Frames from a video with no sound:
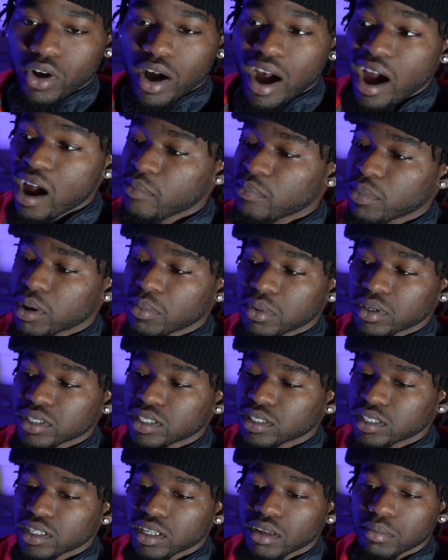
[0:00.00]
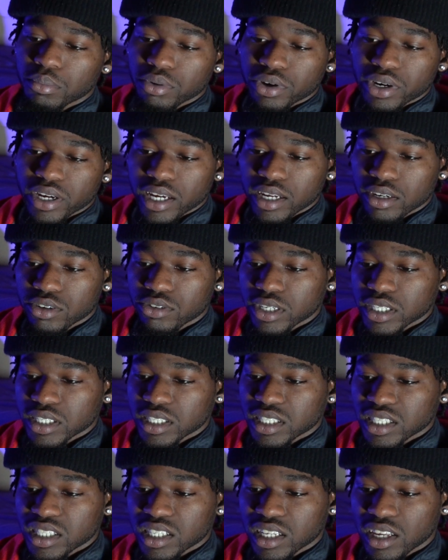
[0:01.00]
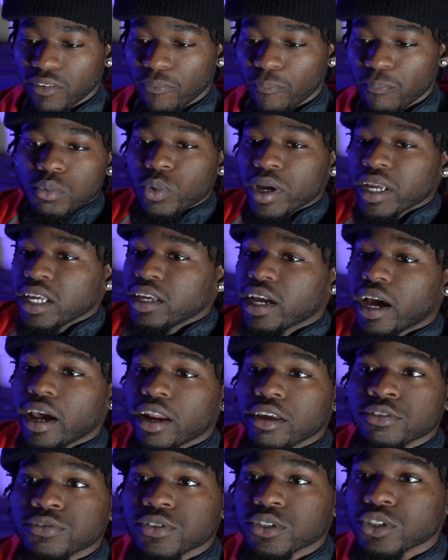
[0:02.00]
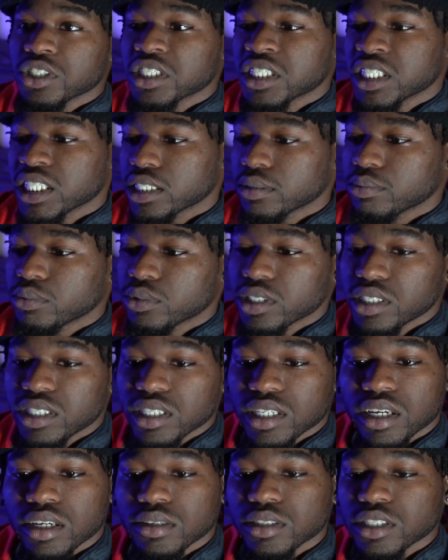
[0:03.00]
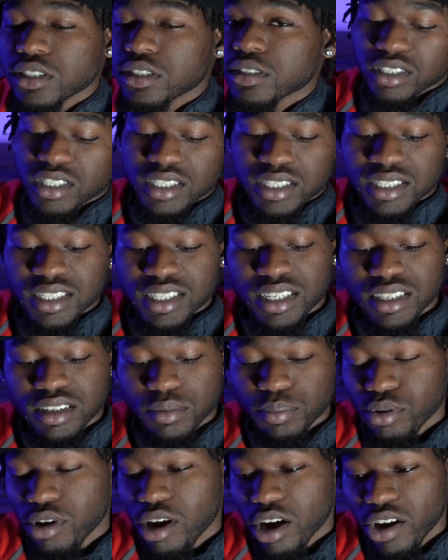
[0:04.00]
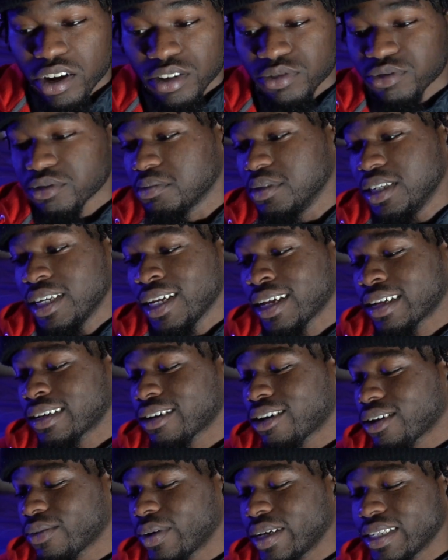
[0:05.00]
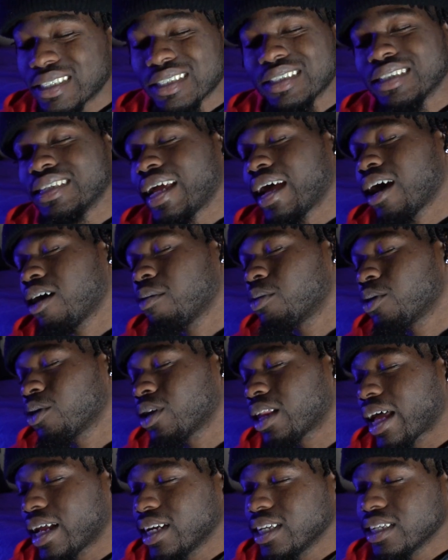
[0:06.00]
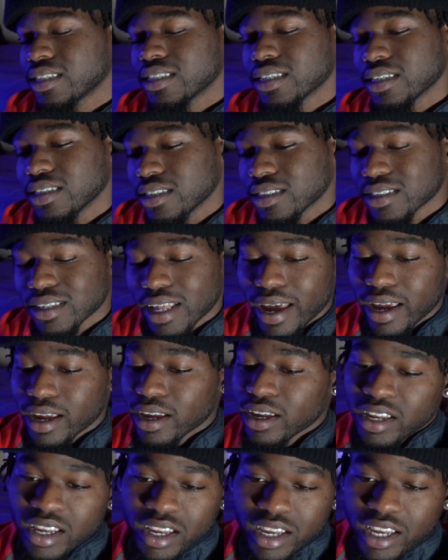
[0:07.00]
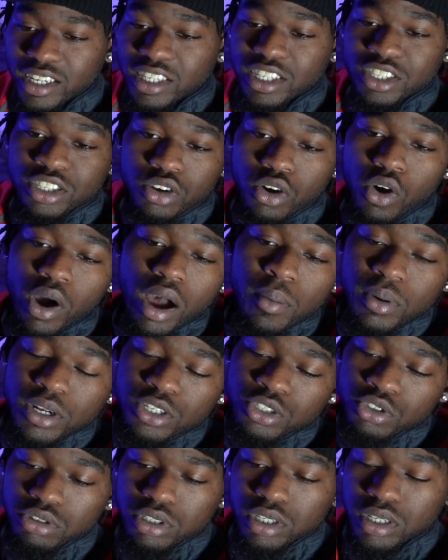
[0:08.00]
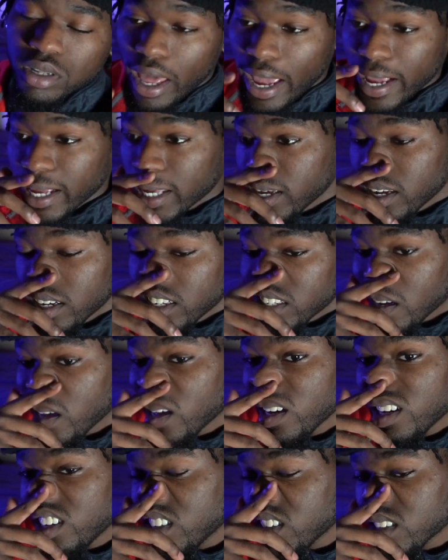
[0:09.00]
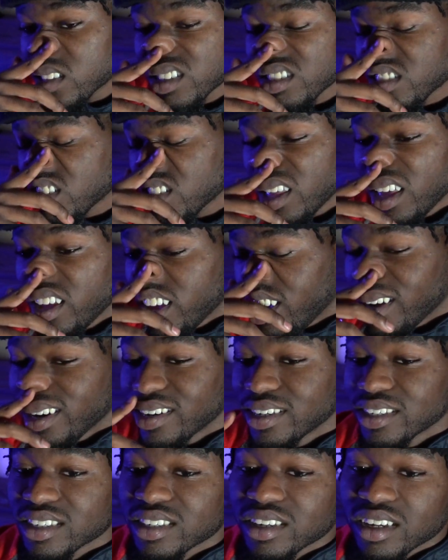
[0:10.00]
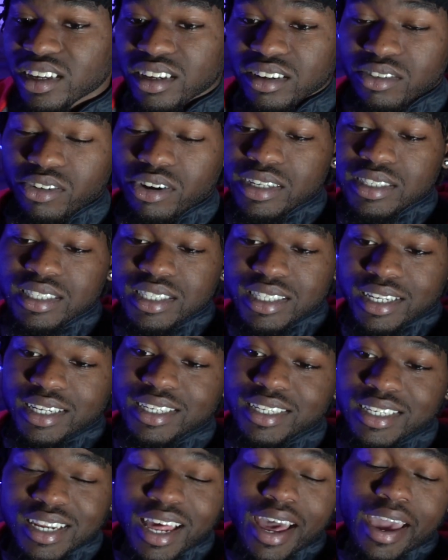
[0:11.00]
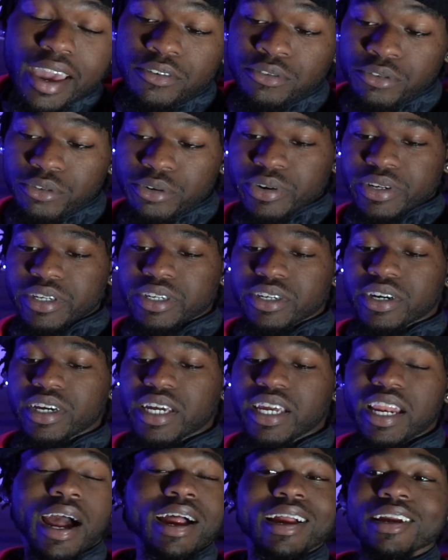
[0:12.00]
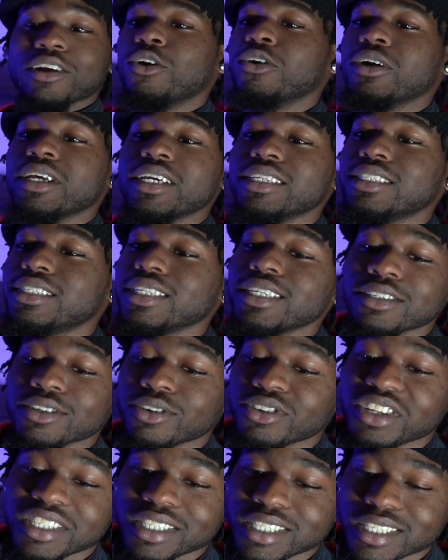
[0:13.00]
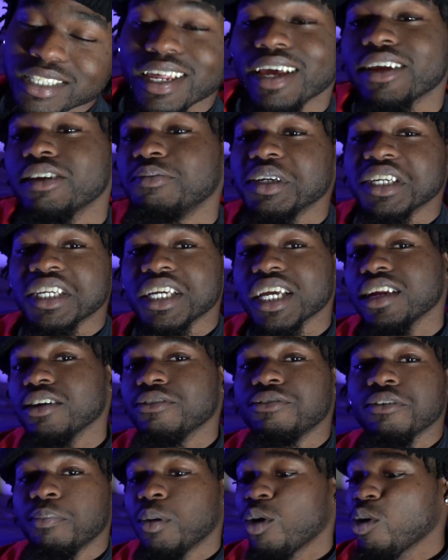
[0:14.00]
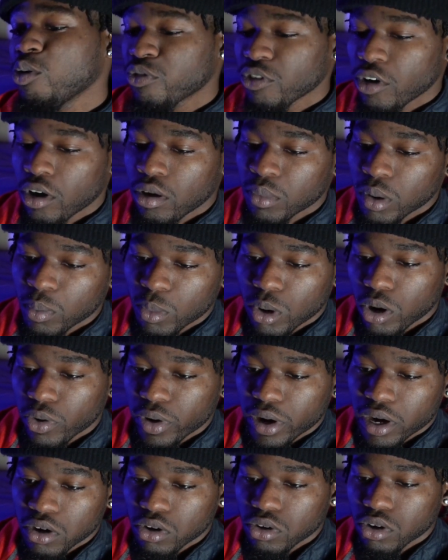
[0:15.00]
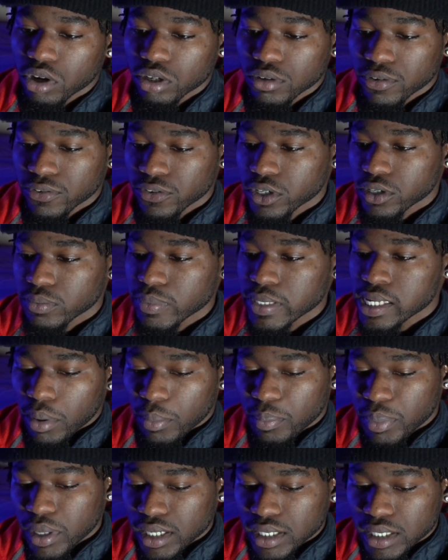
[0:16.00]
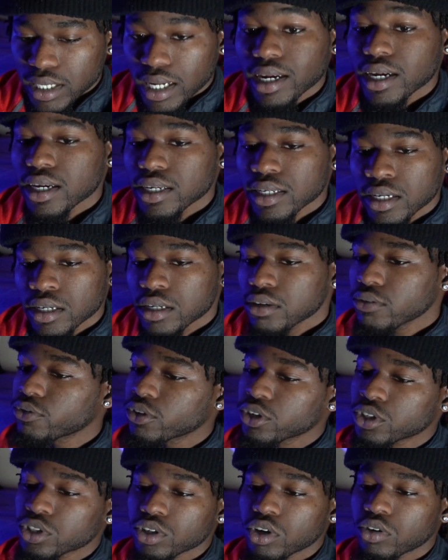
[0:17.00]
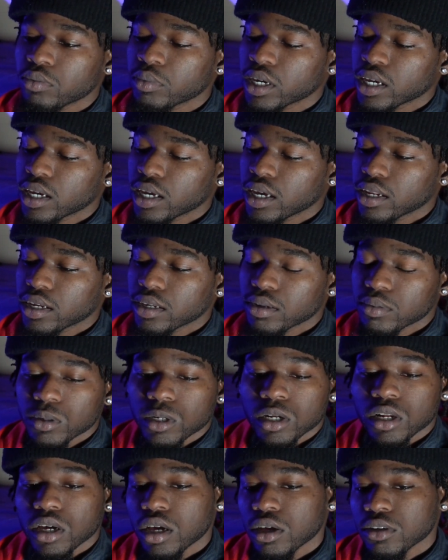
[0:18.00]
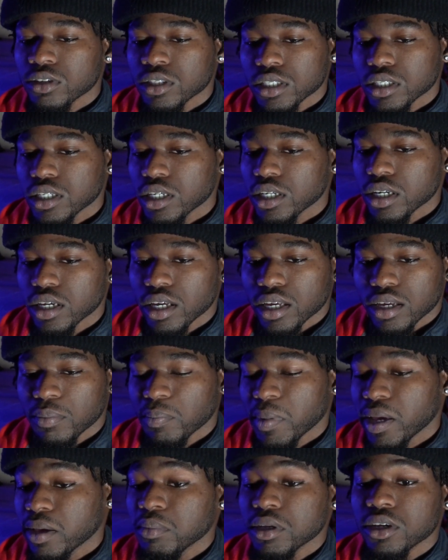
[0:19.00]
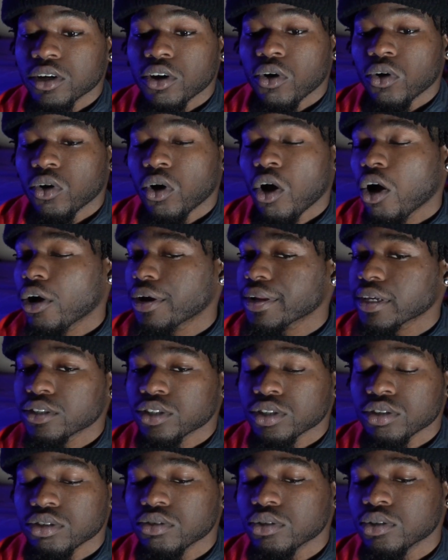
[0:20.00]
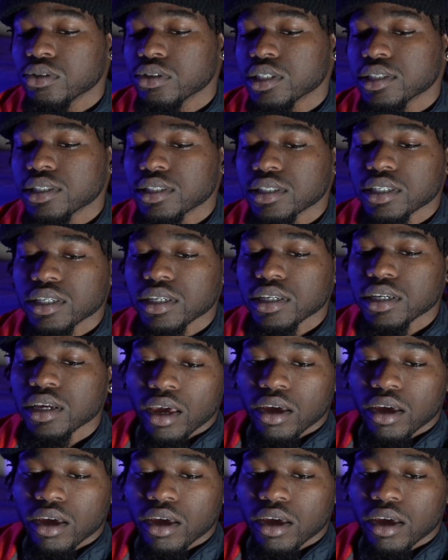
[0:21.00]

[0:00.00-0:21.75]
I remember seeing Brand, you know what I'm saying, when he got his first camera, then just, just seeing the progress from then all the way to now, bro. Like, this shit is like, it just show how much you could, like, get done in this in this, you know what I'm saying, this life for real. And I know it, this only just like the beginning for both of them. I'm already knowing, you feel me? But big shout out to them for sure, man. We love seeing it. It make me go harder too, you know what I'm saying?